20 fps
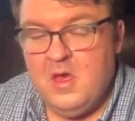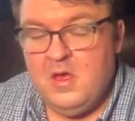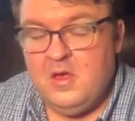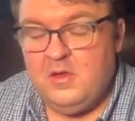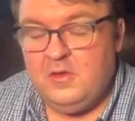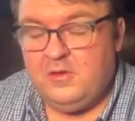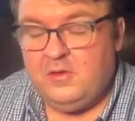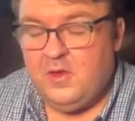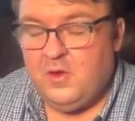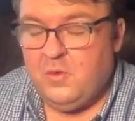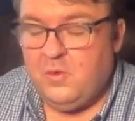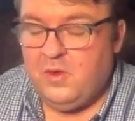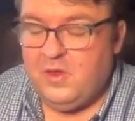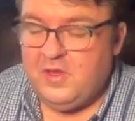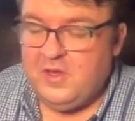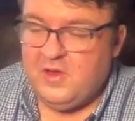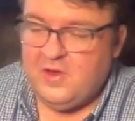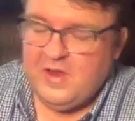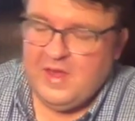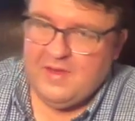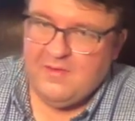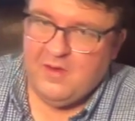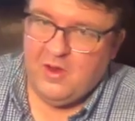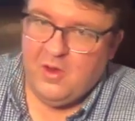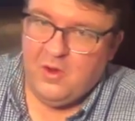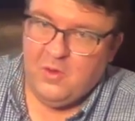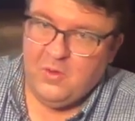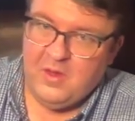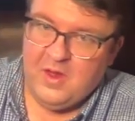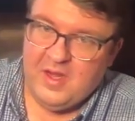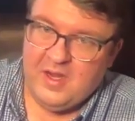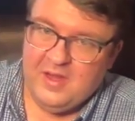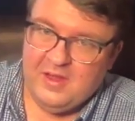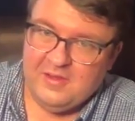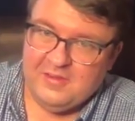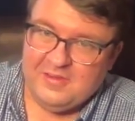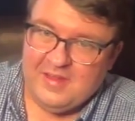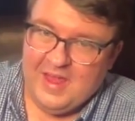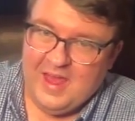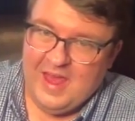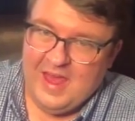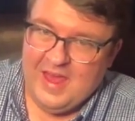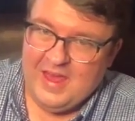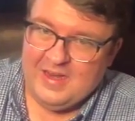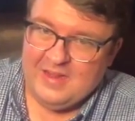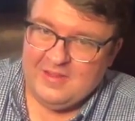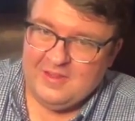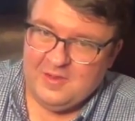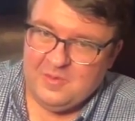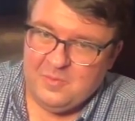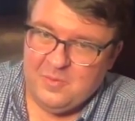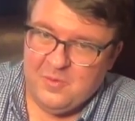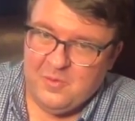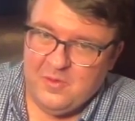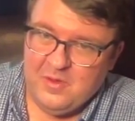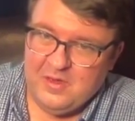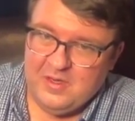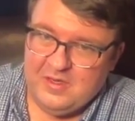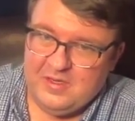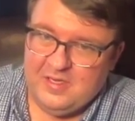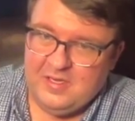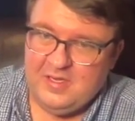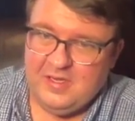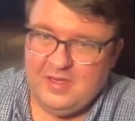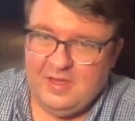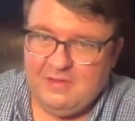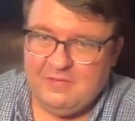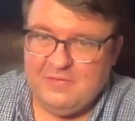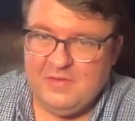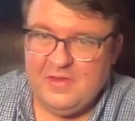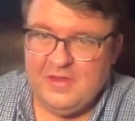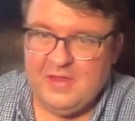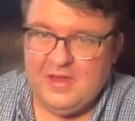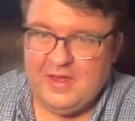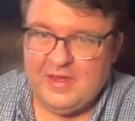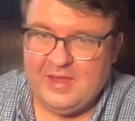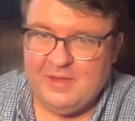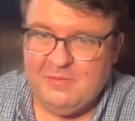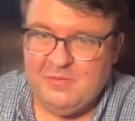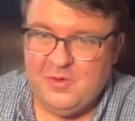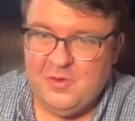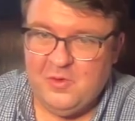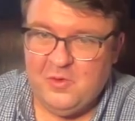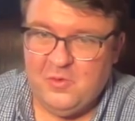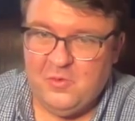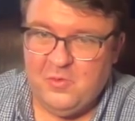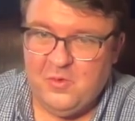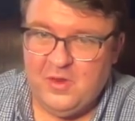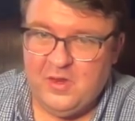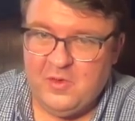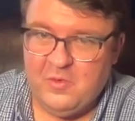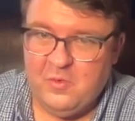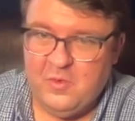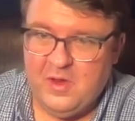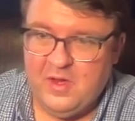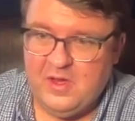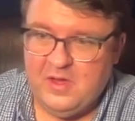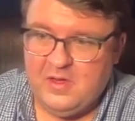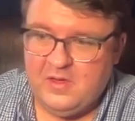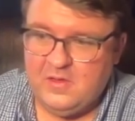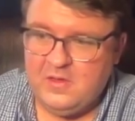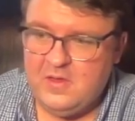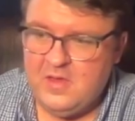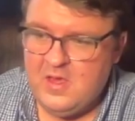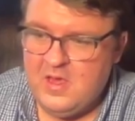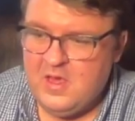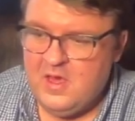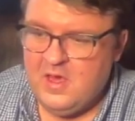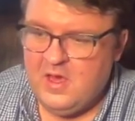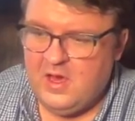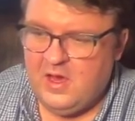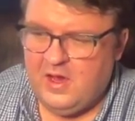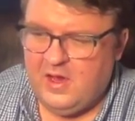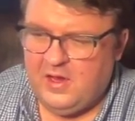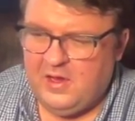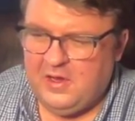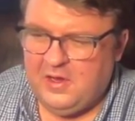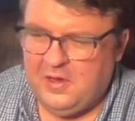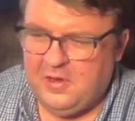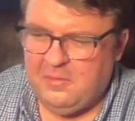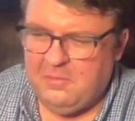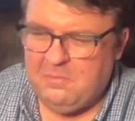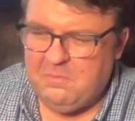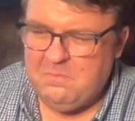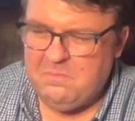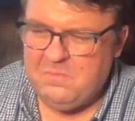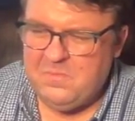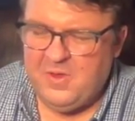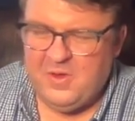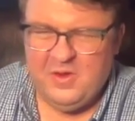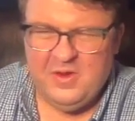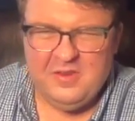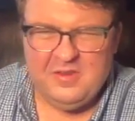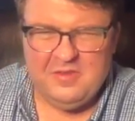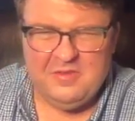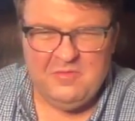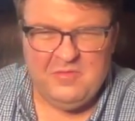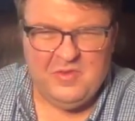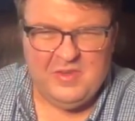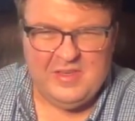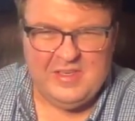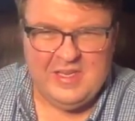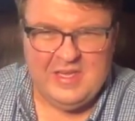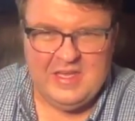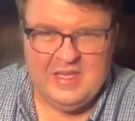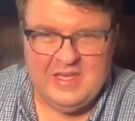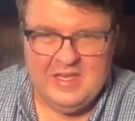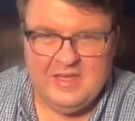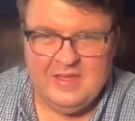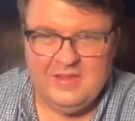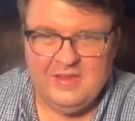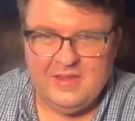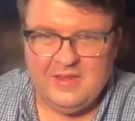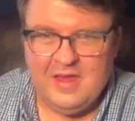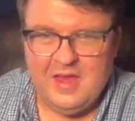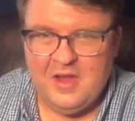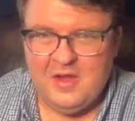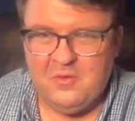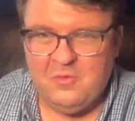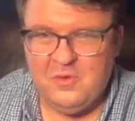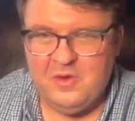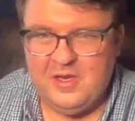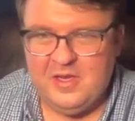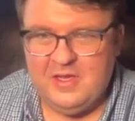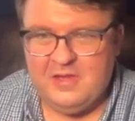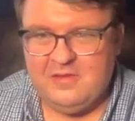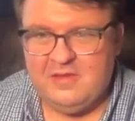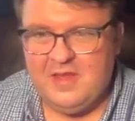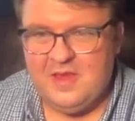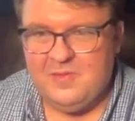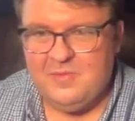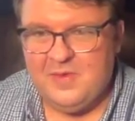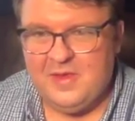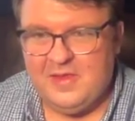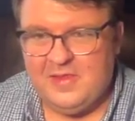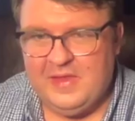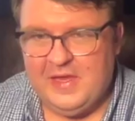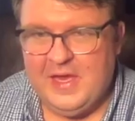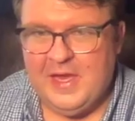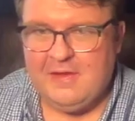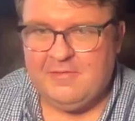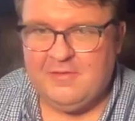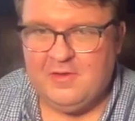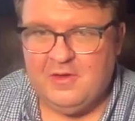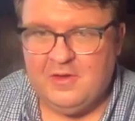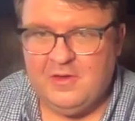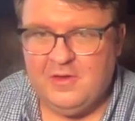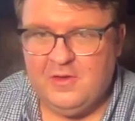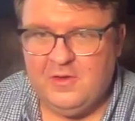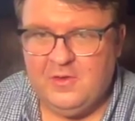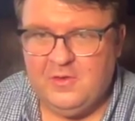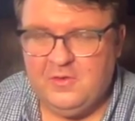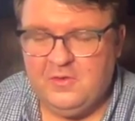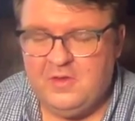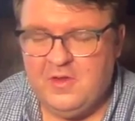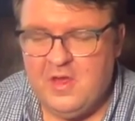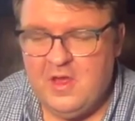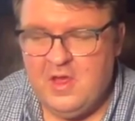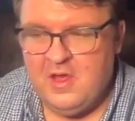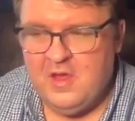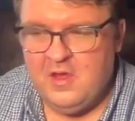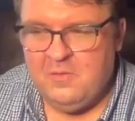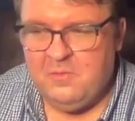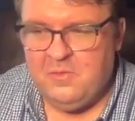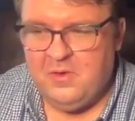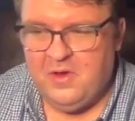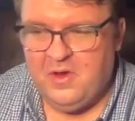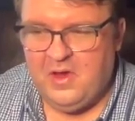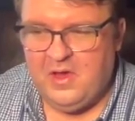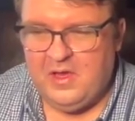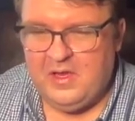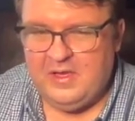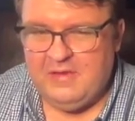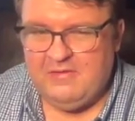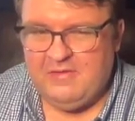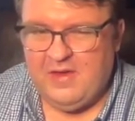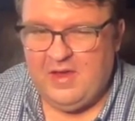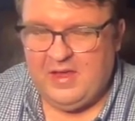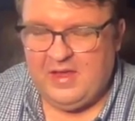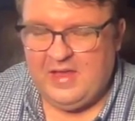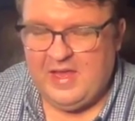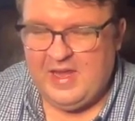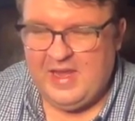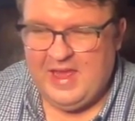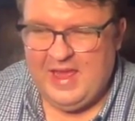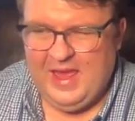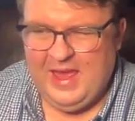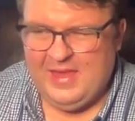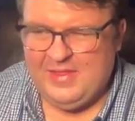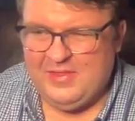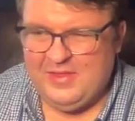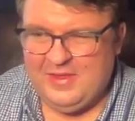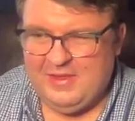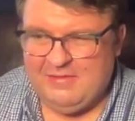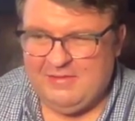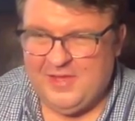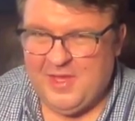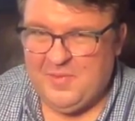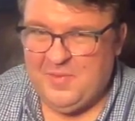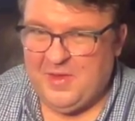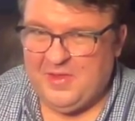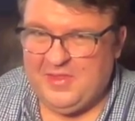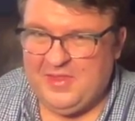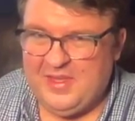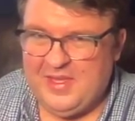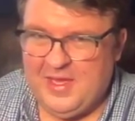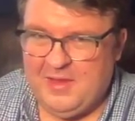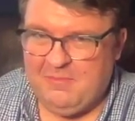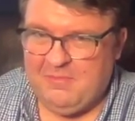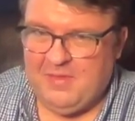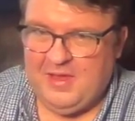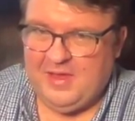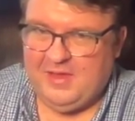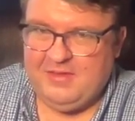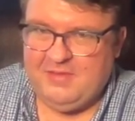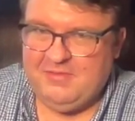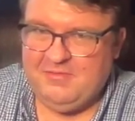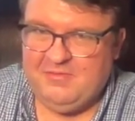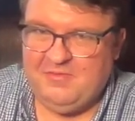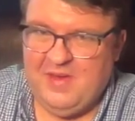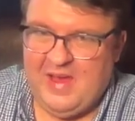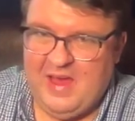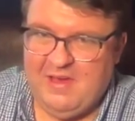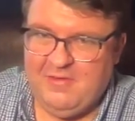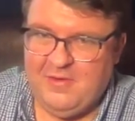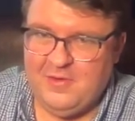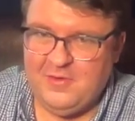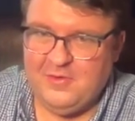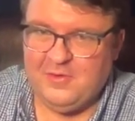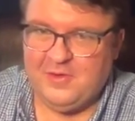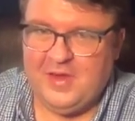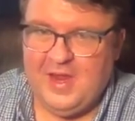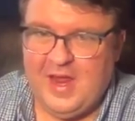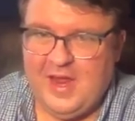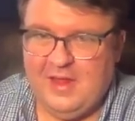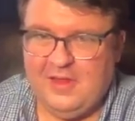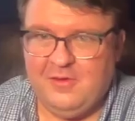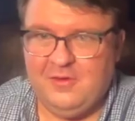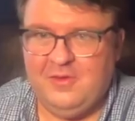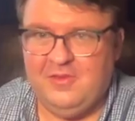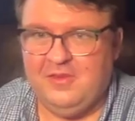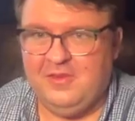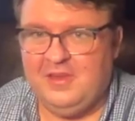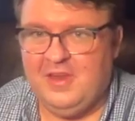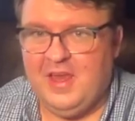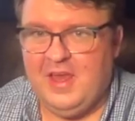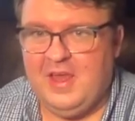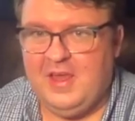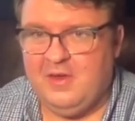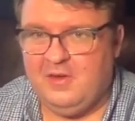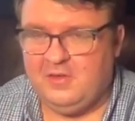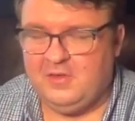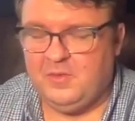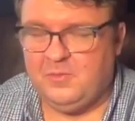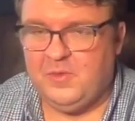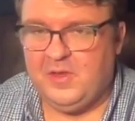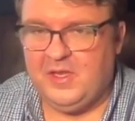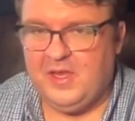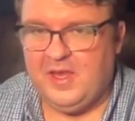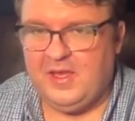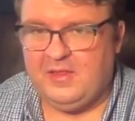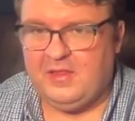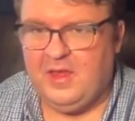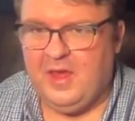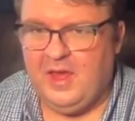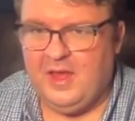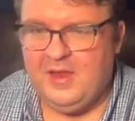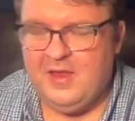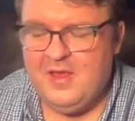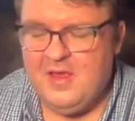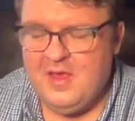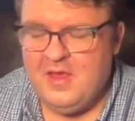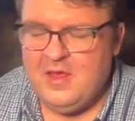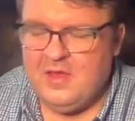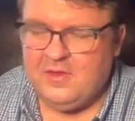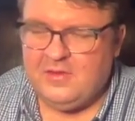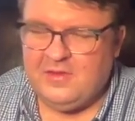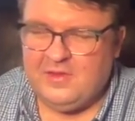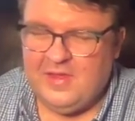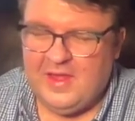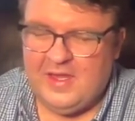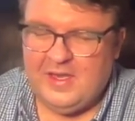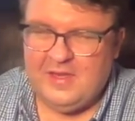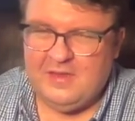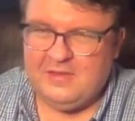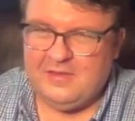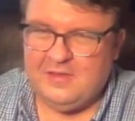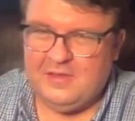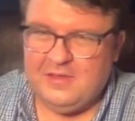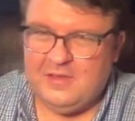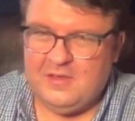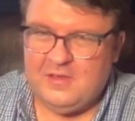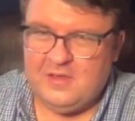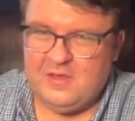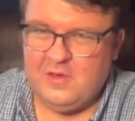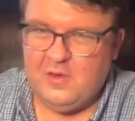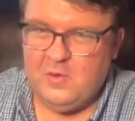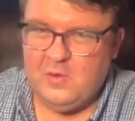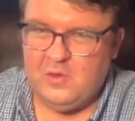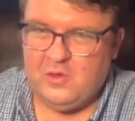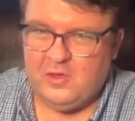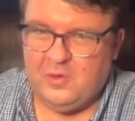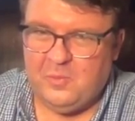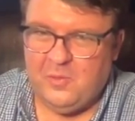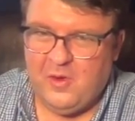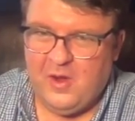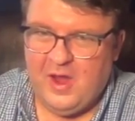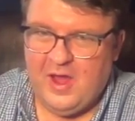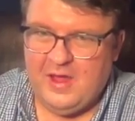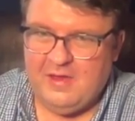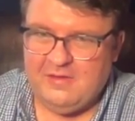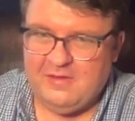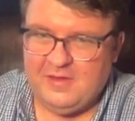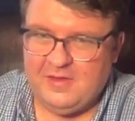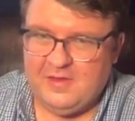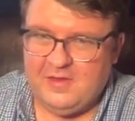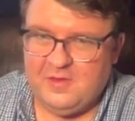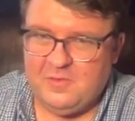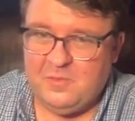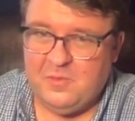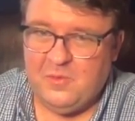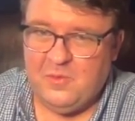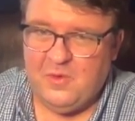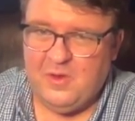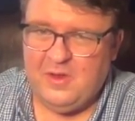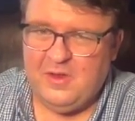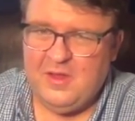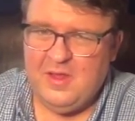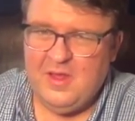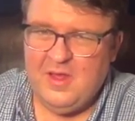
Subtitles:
So really don't have a whole lot else to add at this point. I feel like I'm doing really well. There is some fatigue that kind of really has hit me in the afternoons, but if I kind of add things up, I think I'm like 500 calories a day or something like that. So that isn't too surprising at this point.